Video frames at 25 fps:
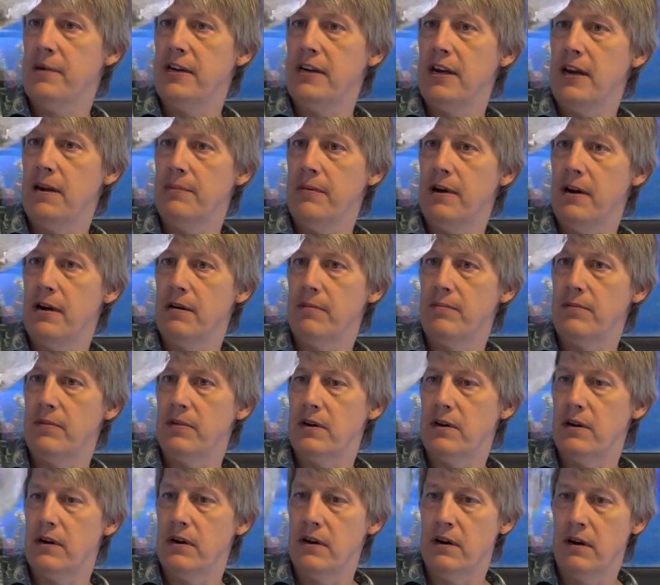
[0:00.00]
name on them.
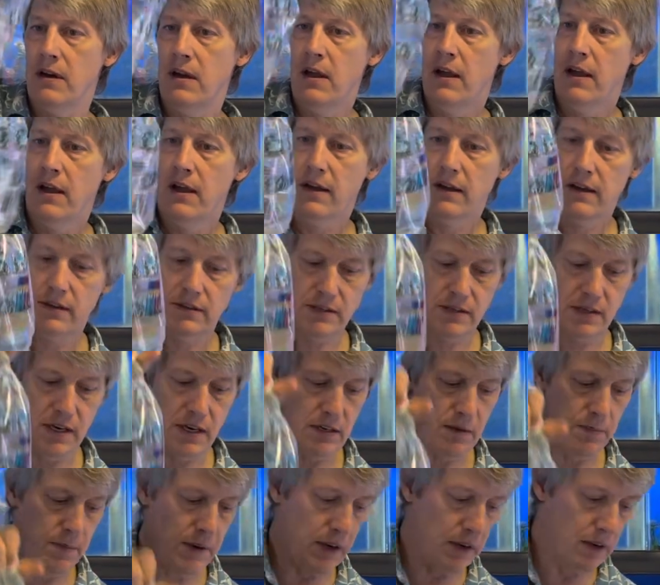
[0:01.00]
They're said
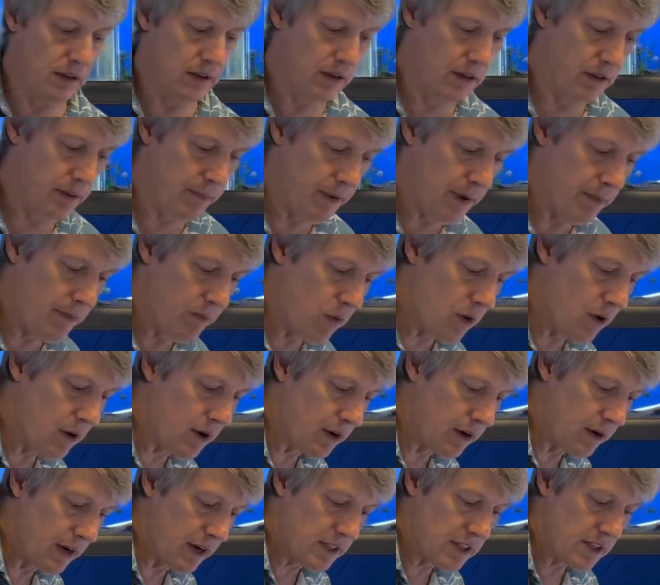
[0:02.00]
to be a little bit more
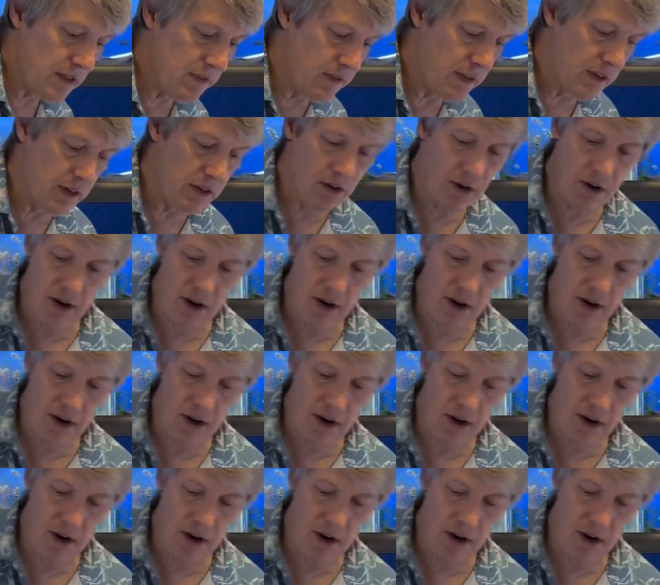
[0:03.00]
aggressive than your